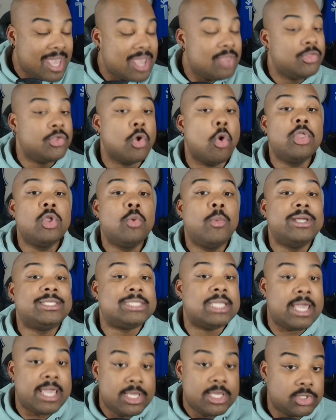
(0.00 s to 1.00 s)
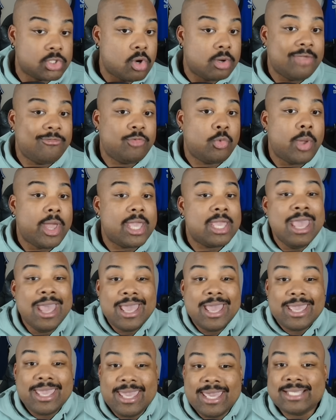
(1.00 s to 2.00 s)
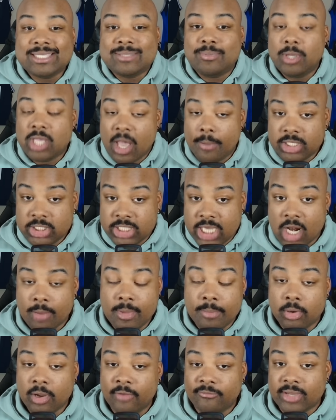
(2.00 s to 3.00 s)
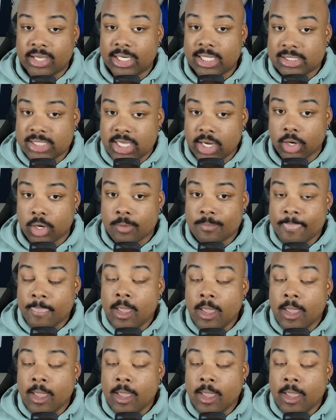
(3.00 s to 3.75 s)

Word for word: And the only way to enter our giveaway is to become a channel member of any tier.